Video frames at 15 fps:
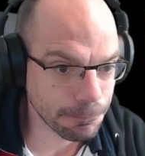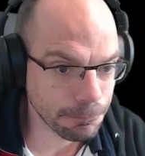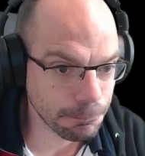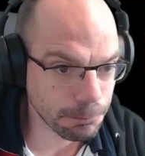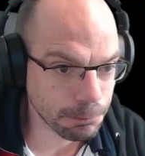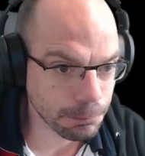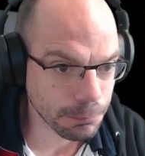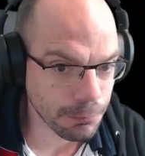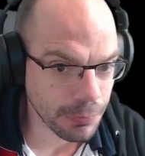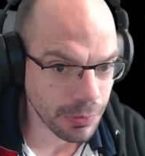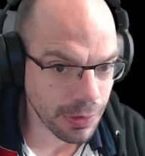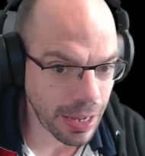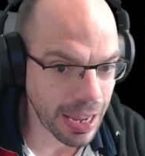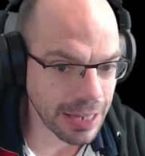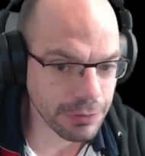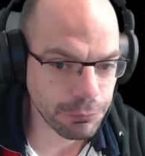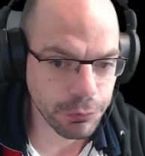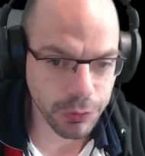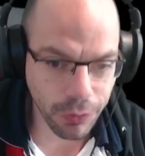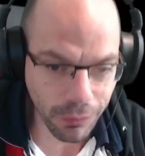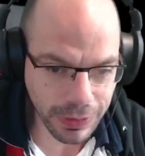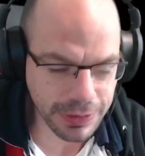And for
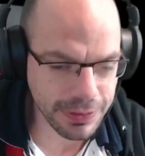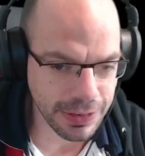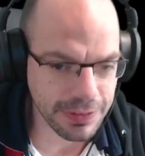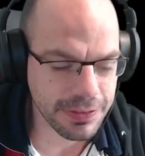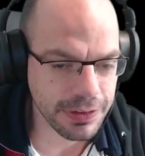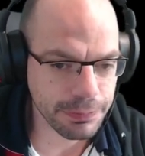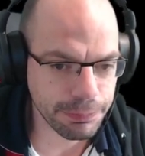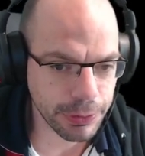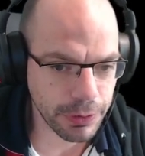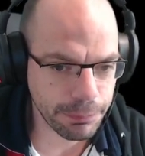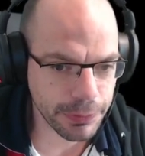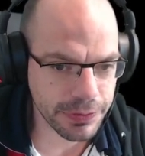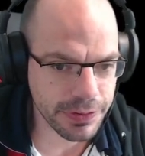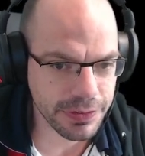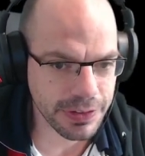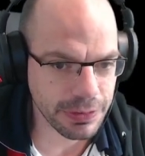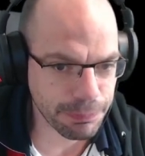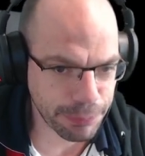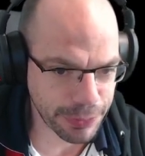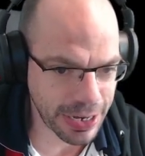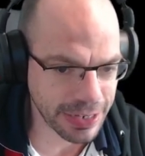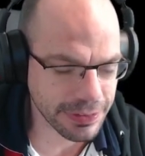all intents and purposes and
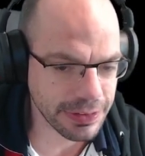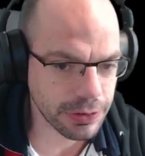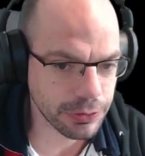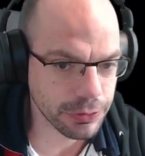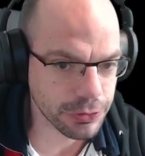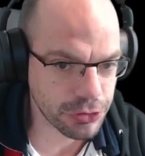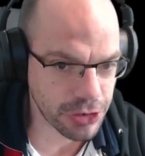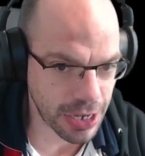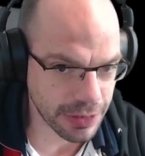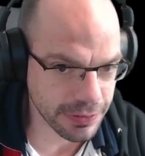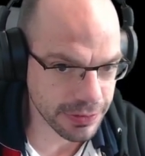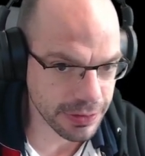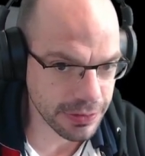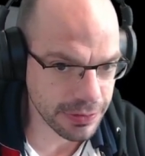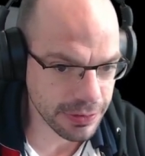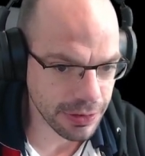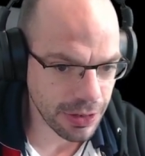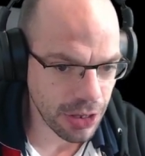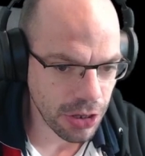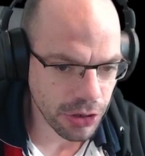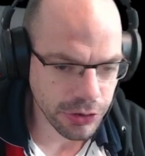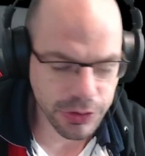practical chances,
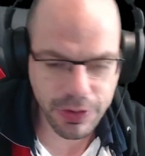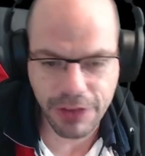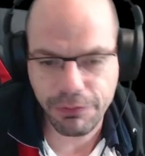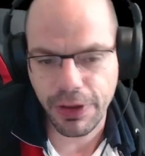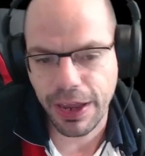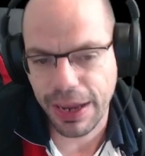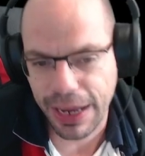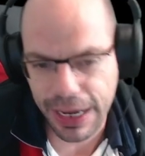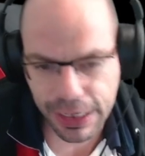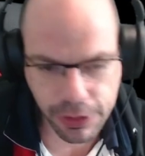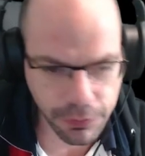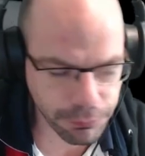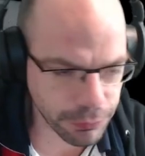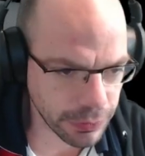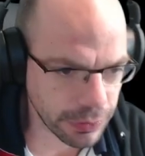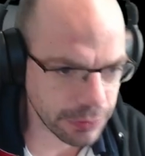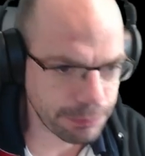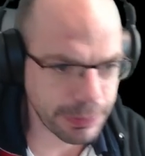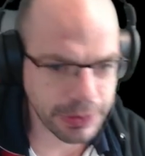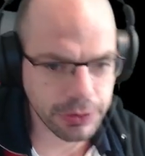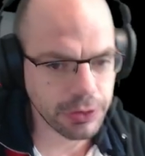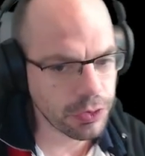you have a heck of a lot
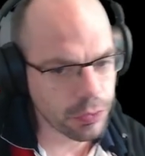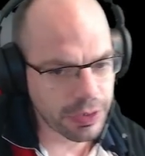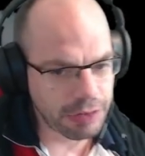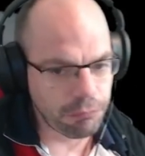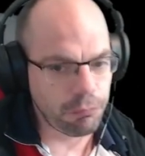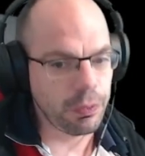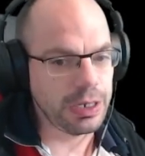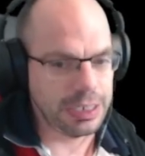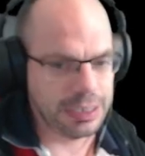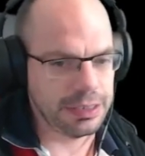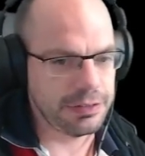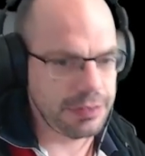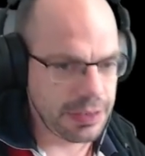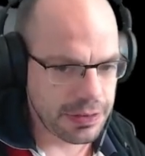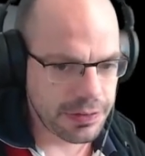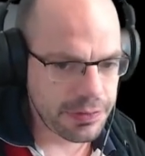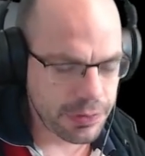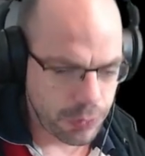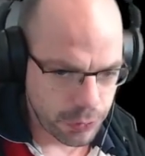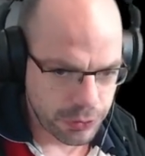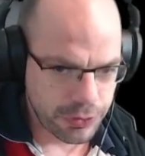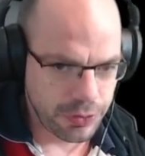better go at winning this
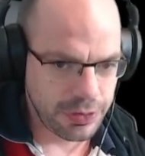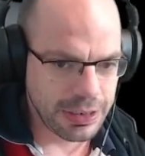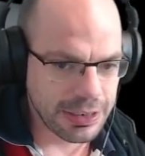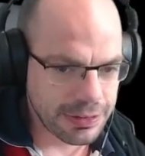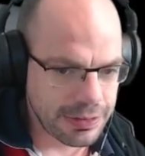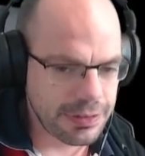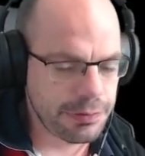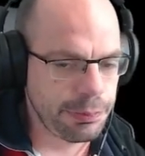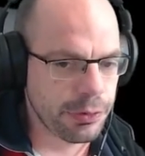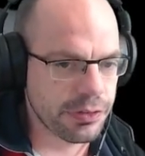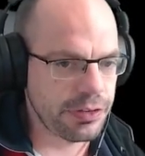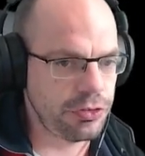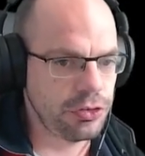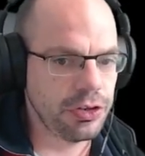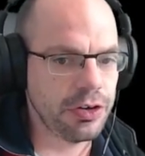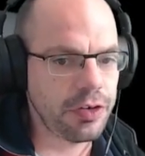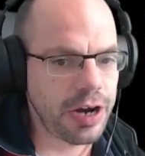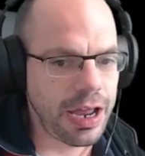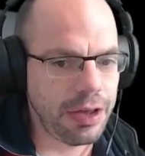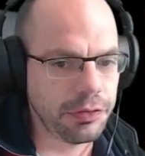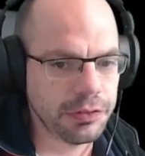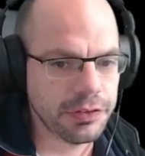or turning this position
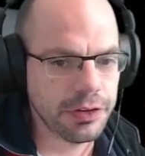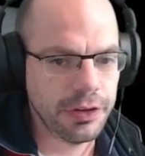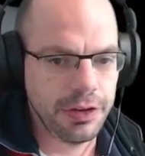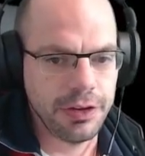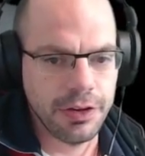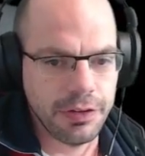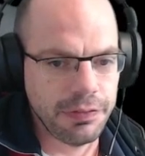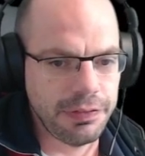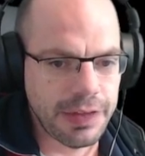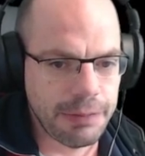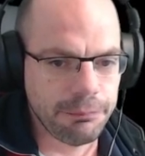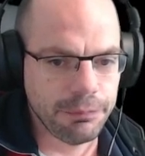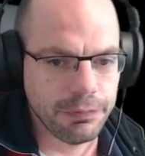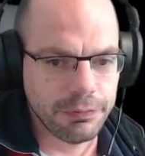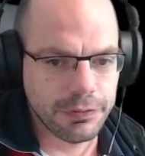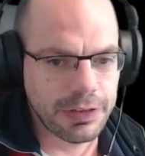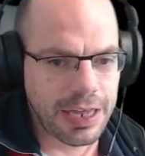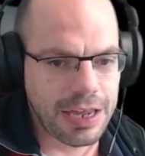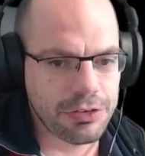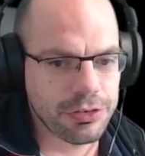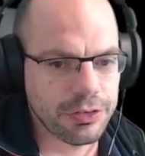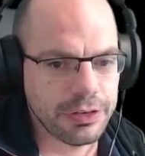around than
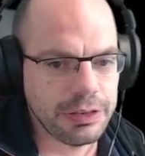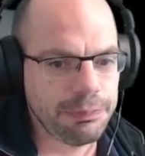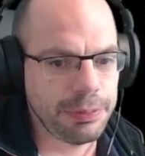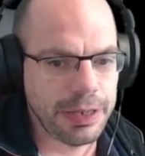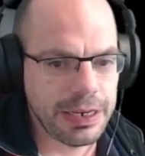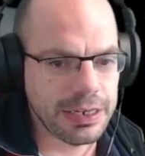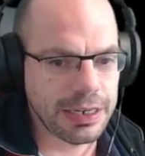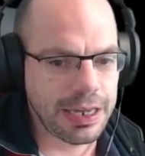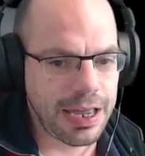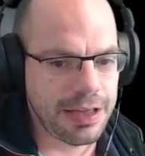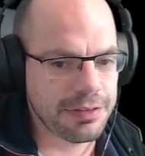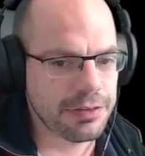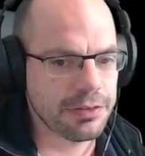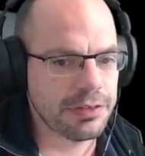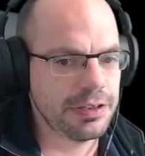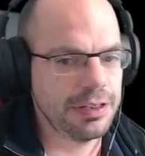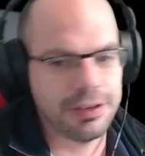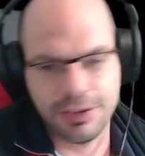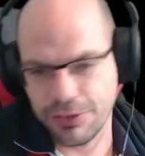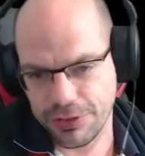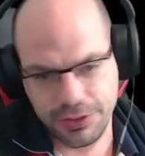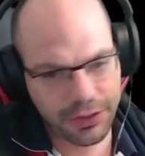casually playing castles here
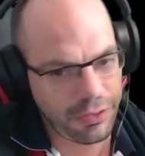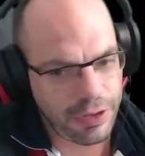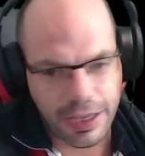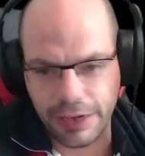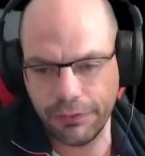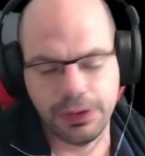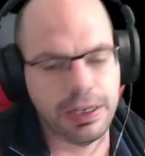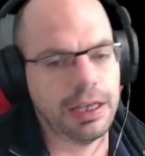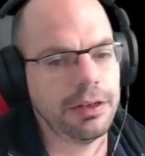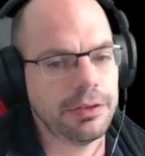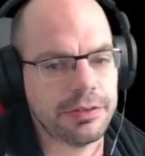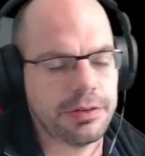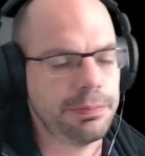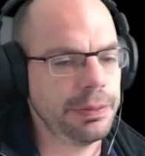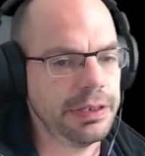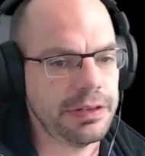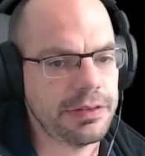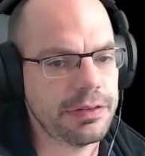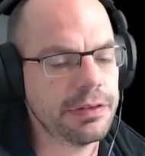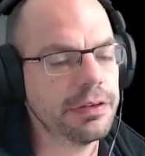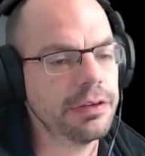and just go like, well, I lost a piece.